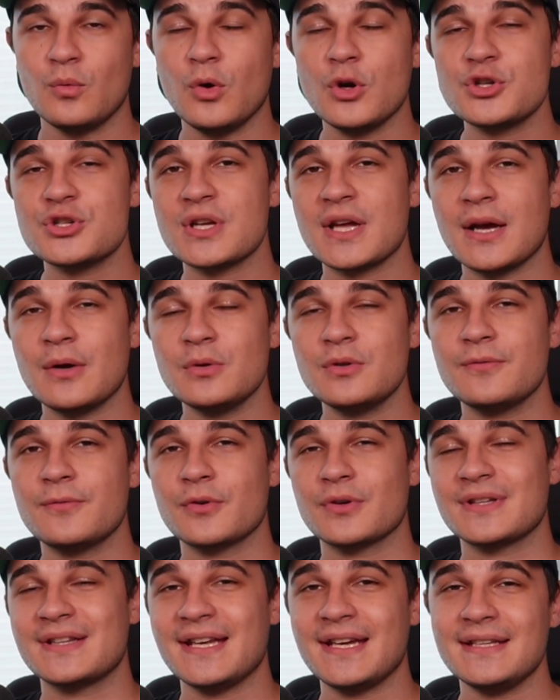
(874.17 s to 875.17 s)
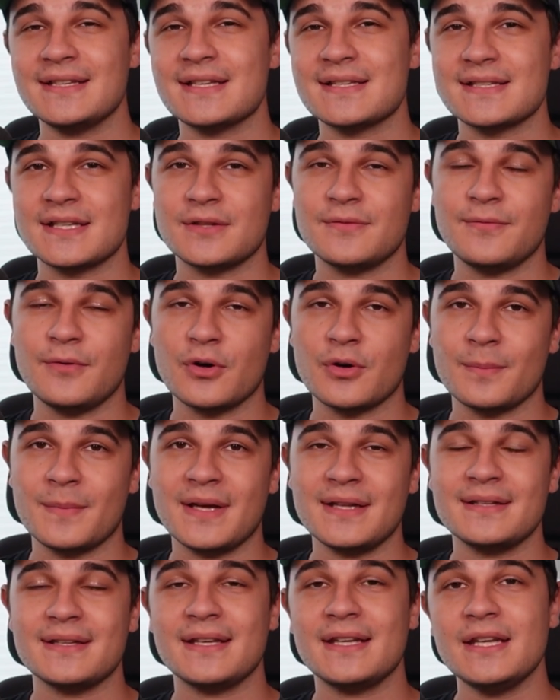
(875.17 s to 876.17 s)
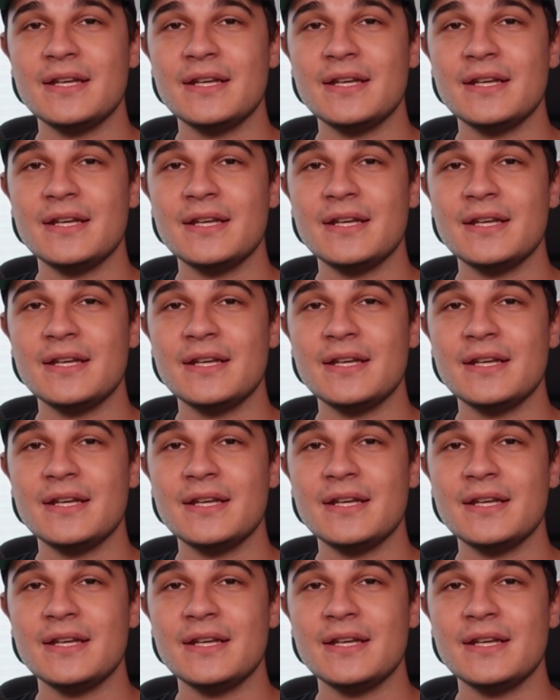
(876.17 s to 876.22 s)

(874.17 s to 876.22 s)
Watch out for dataset format.